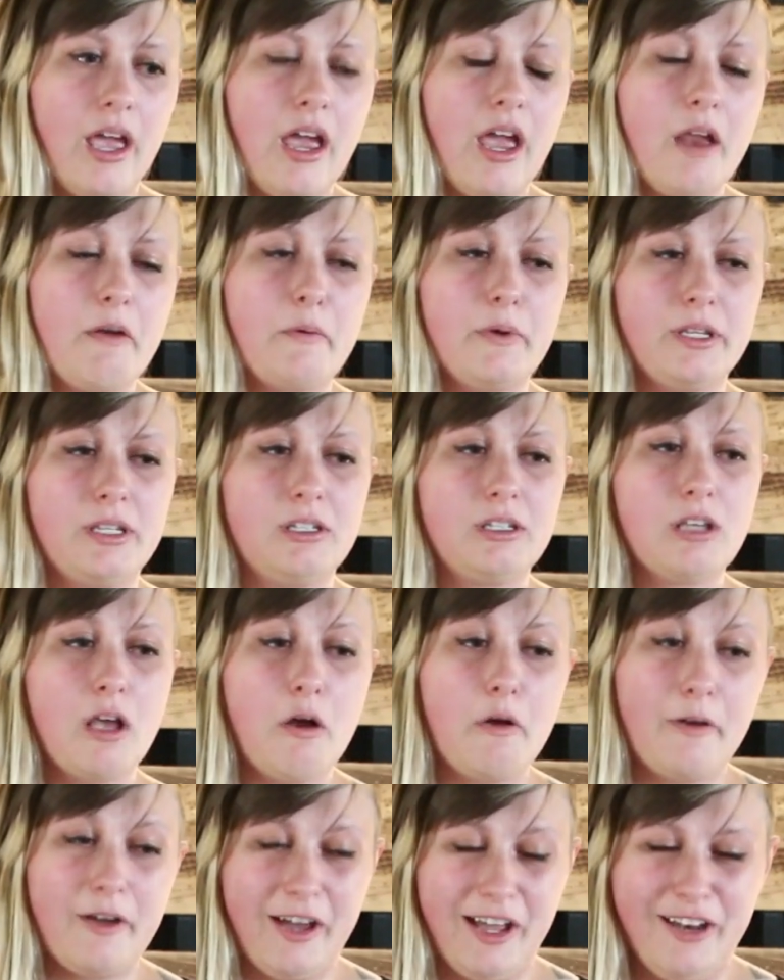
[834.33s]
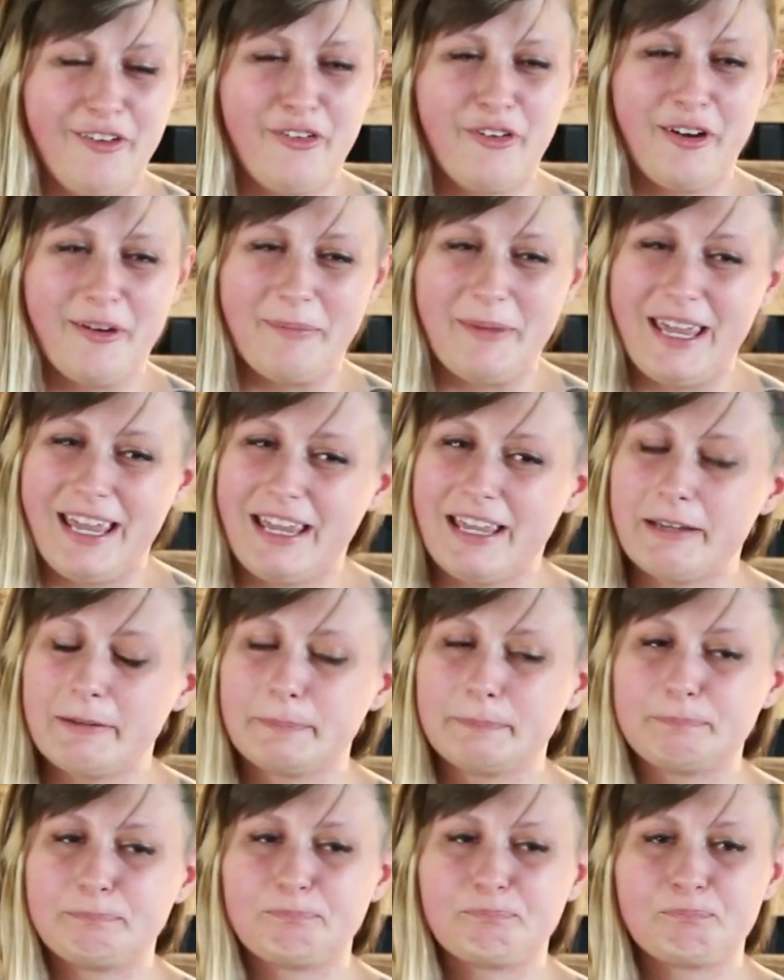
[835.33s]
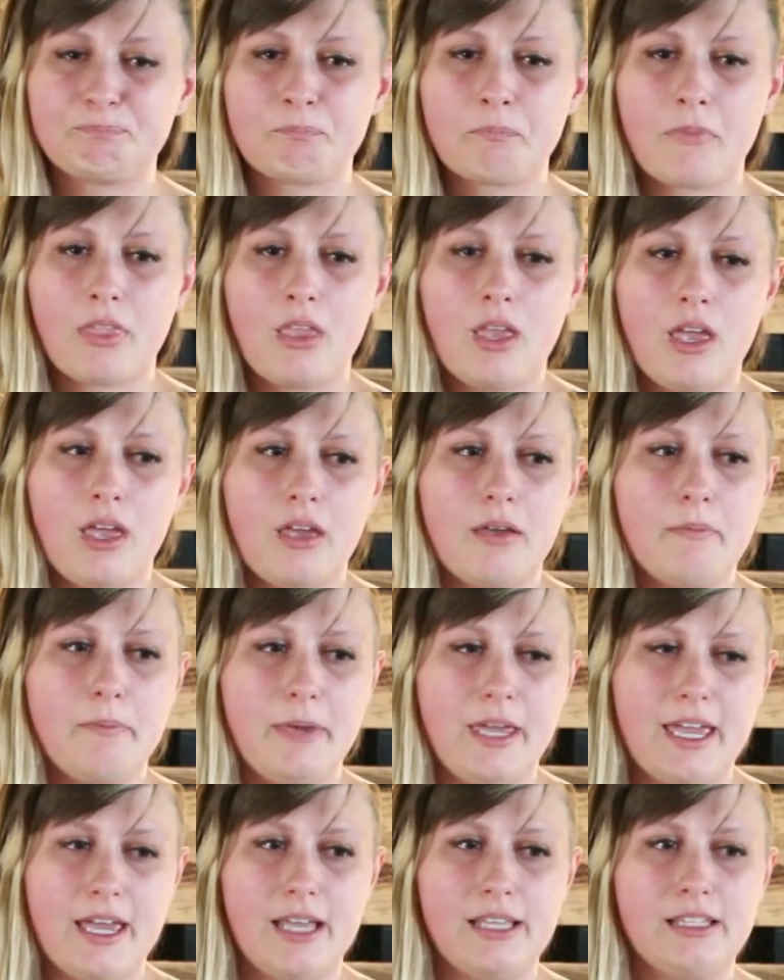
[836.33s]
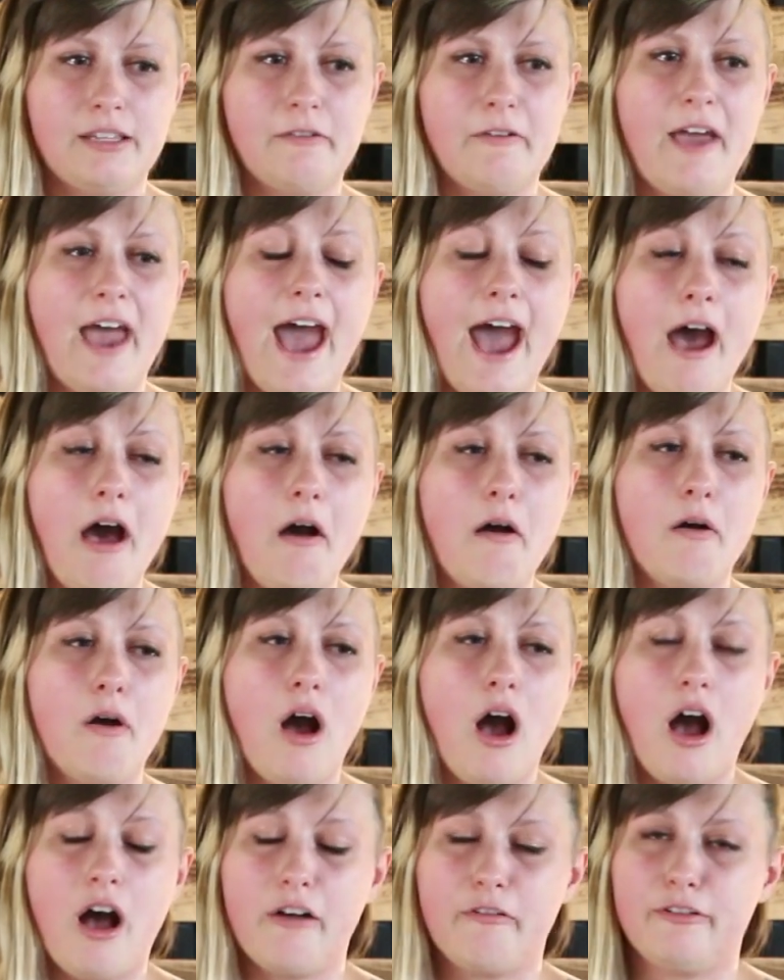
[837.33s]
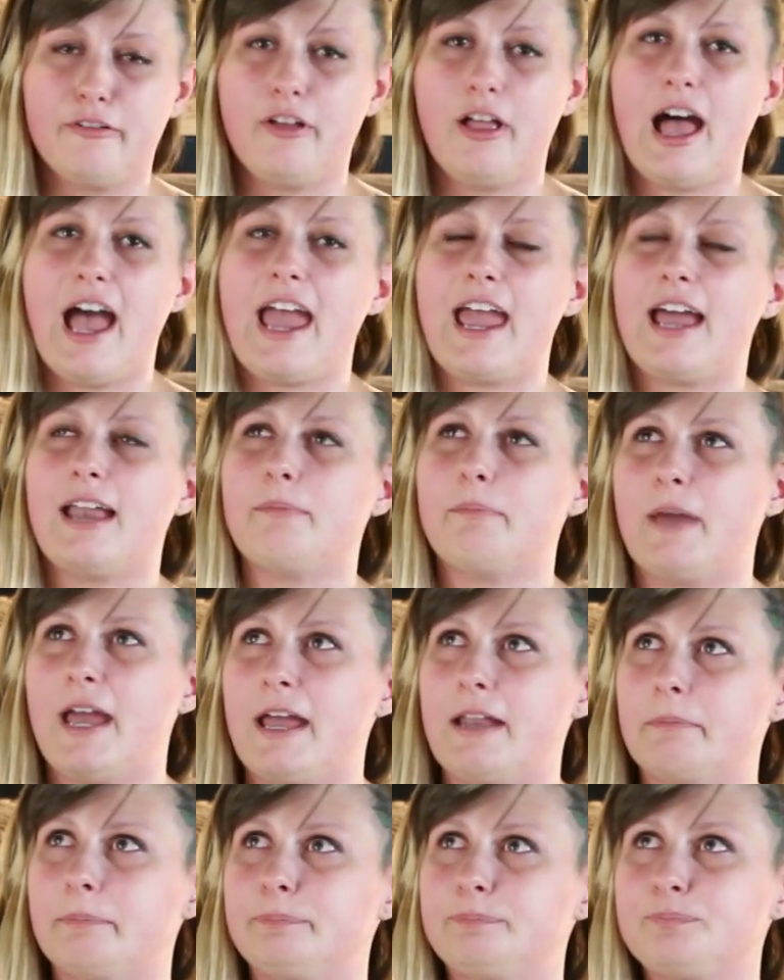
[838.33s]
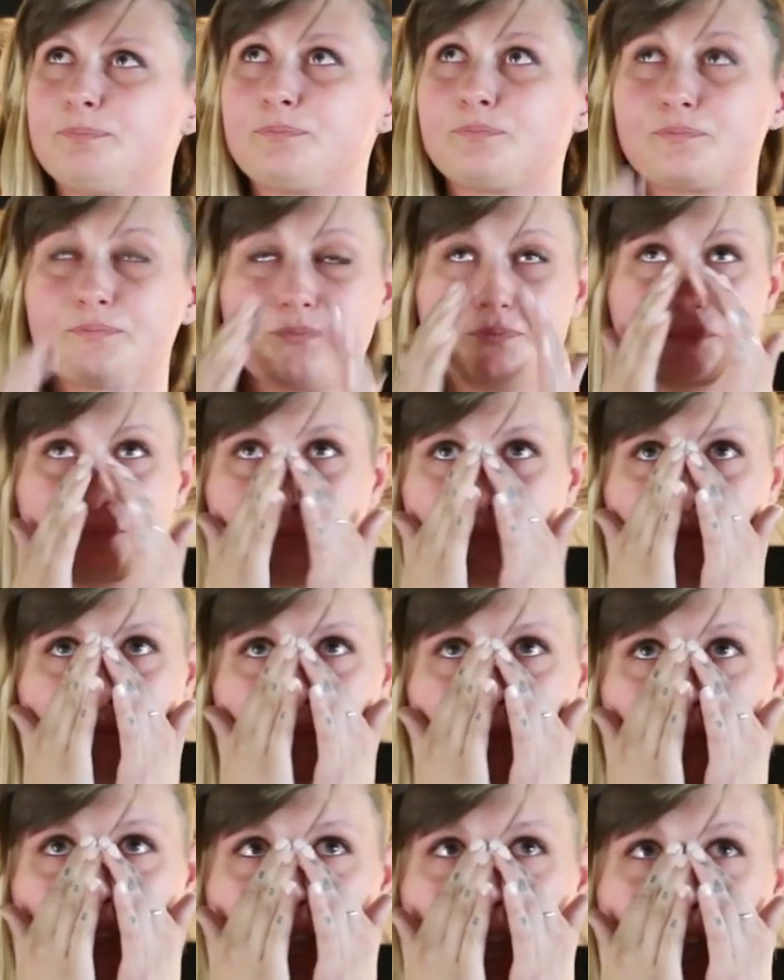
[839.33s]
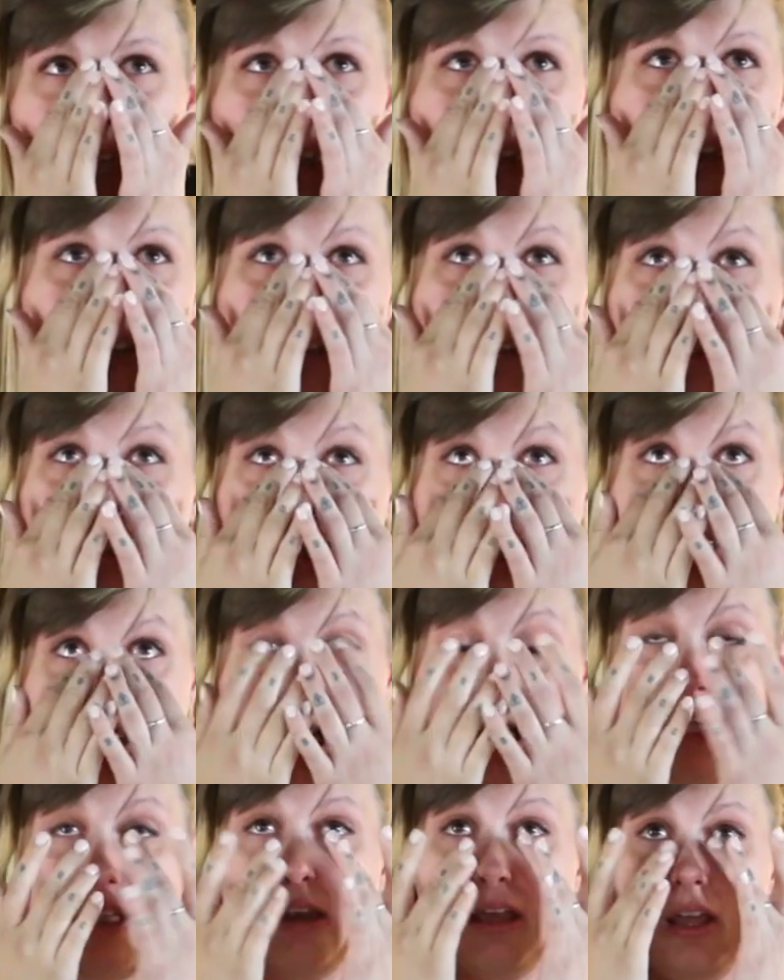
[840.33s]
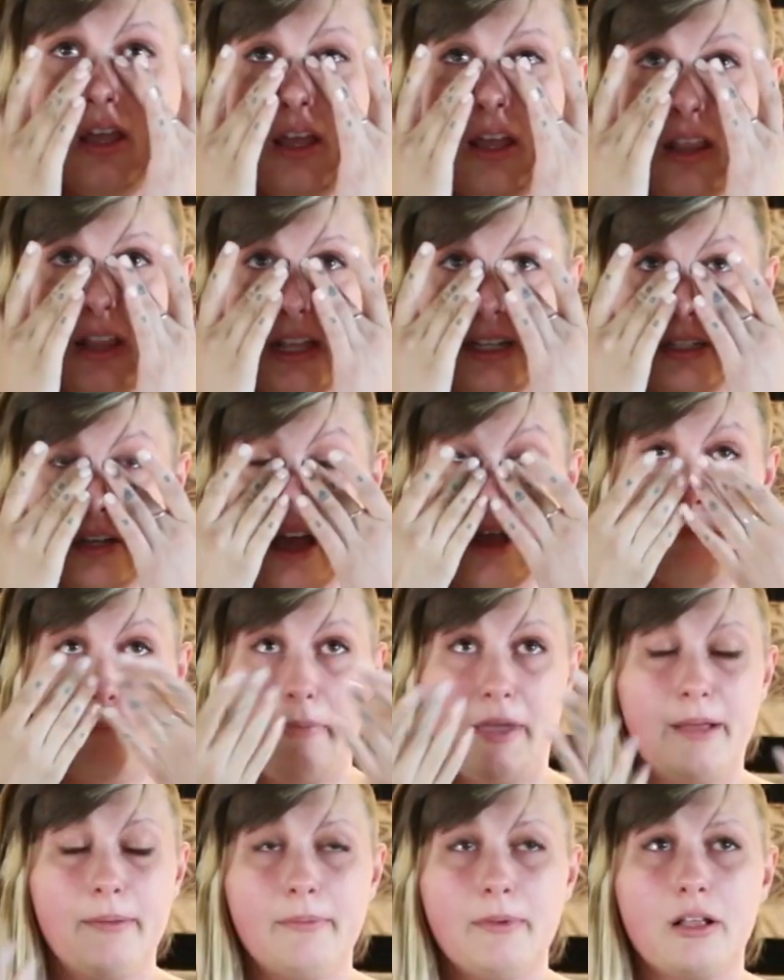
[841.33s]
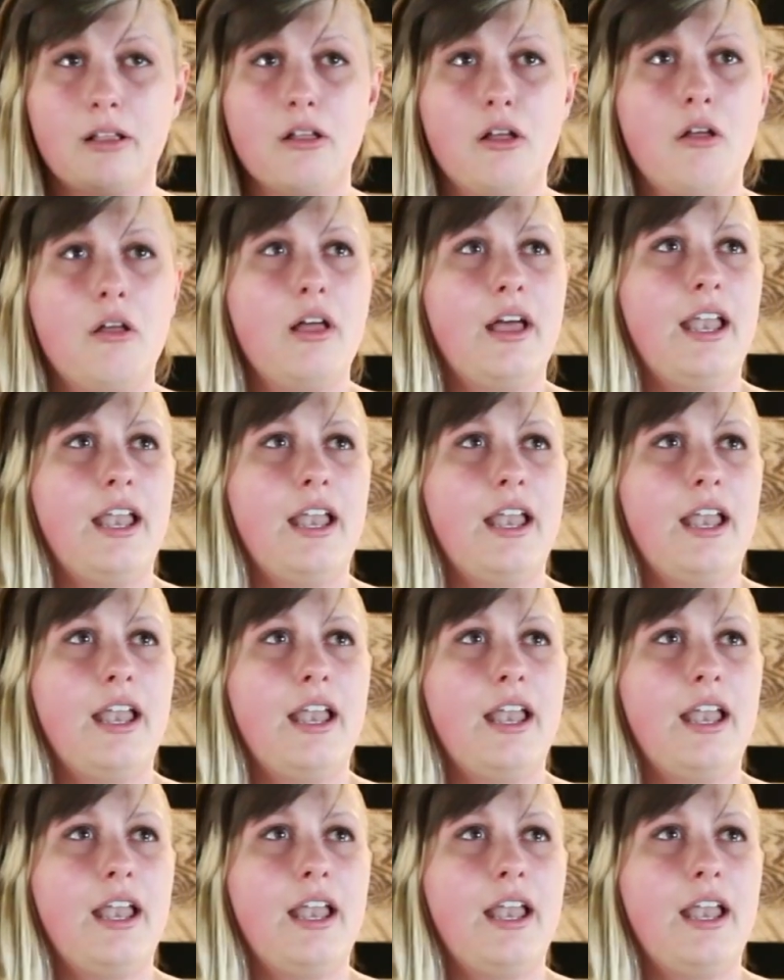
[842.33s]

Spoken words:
and was so good for me because of how awful I had been. And I know that's not biblical,